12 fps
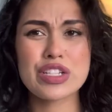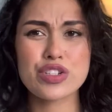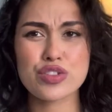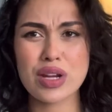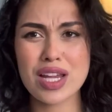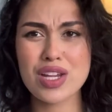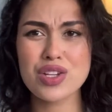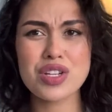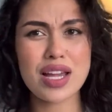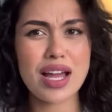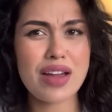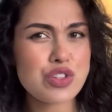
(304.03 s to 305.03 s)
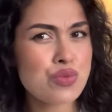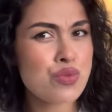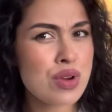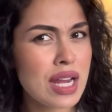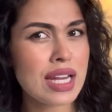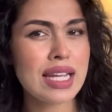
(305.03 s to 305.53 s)
strange. Like I have to
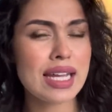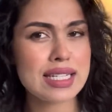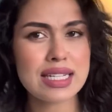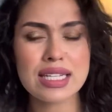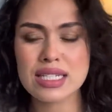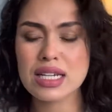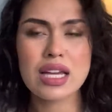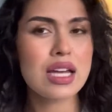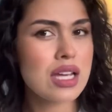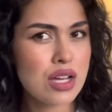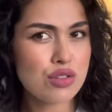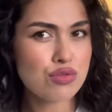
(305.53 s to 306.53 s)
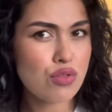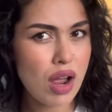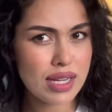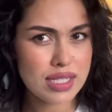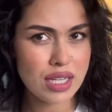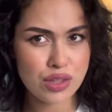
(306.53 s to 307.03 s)
really get it
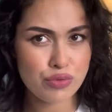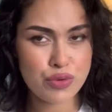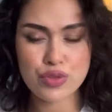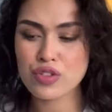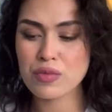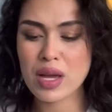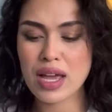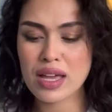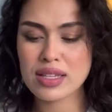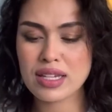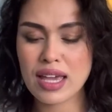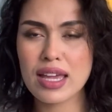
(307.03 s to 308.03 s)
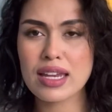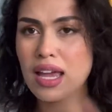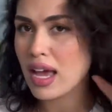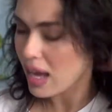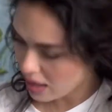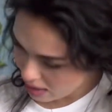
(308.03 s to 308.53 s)
right at the roots of my hair to get any
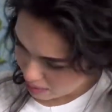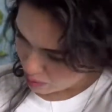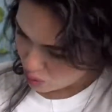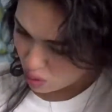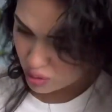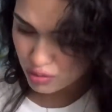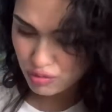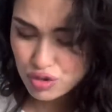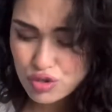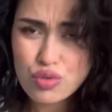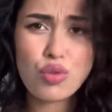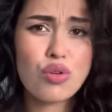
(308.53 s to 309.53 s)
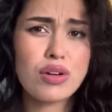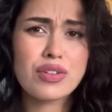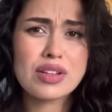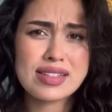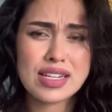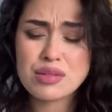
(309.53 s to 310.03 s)
air, and I'm not sure if
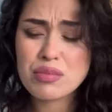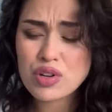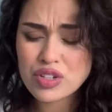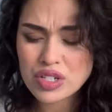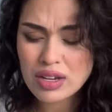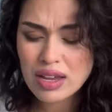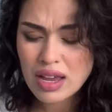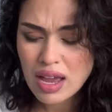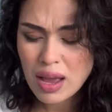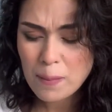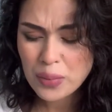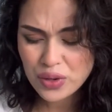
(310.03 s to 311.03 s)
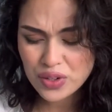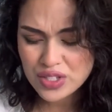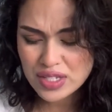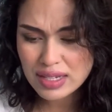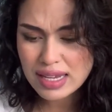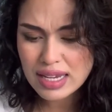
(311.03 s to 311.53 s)
it did much.
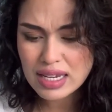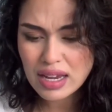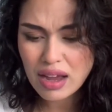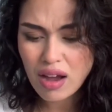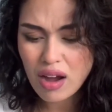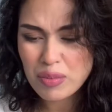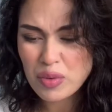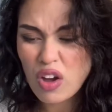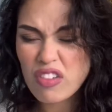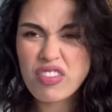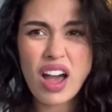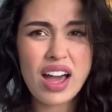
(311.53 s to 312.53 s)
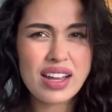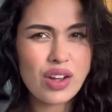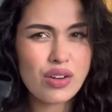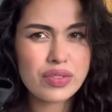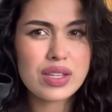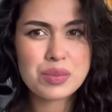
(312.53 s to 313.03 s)
Personally, I'm not a fan
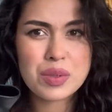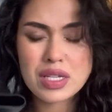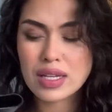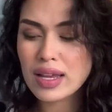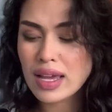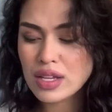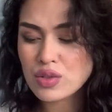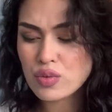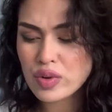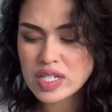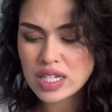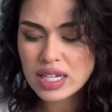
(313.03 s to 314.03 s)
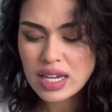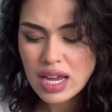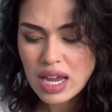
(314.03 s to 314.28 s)
of this particular head already,